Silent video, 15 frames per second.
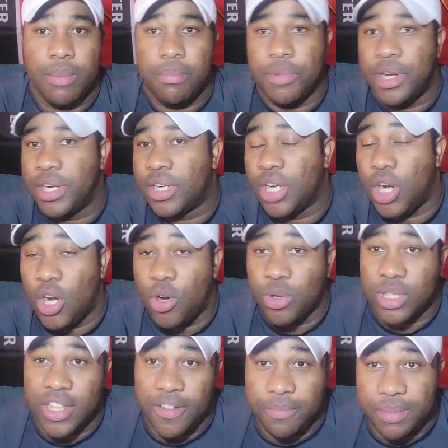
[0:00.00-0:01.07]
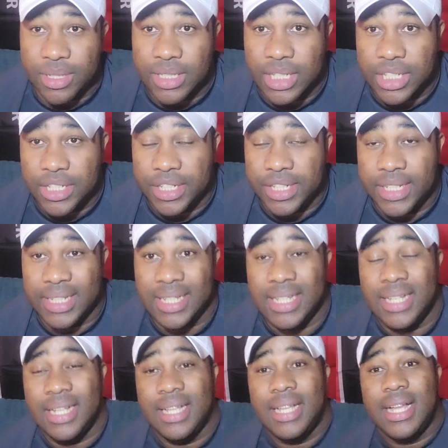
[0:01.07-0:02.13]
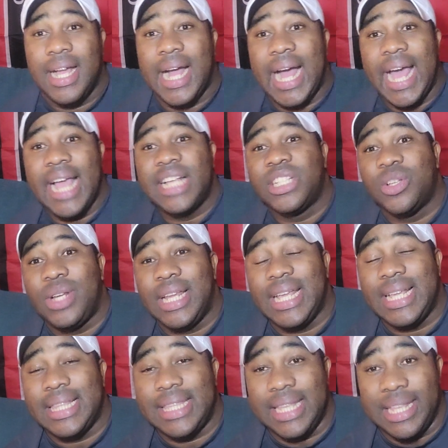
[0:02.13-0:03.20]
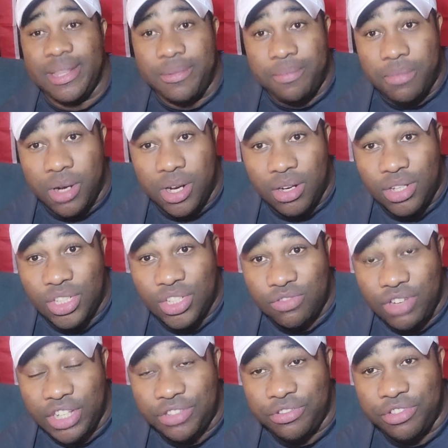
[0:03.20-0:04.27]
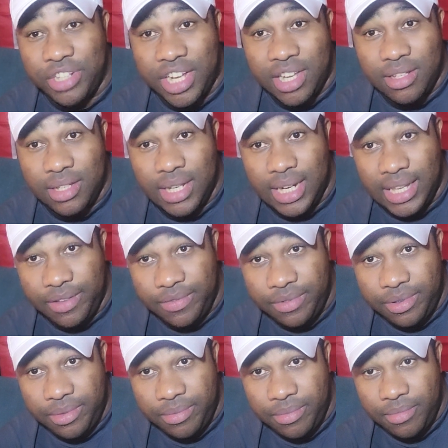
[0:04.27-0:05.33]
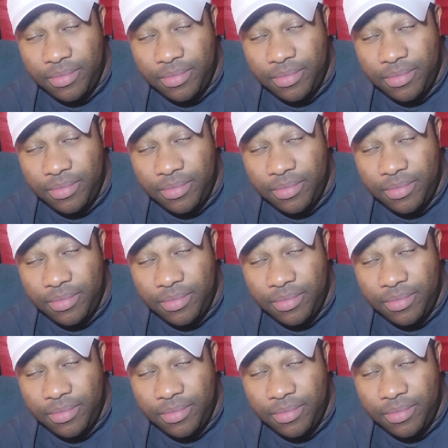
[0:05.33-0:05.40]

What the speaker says: marker out of position, isolating Marcus Rashford on the left,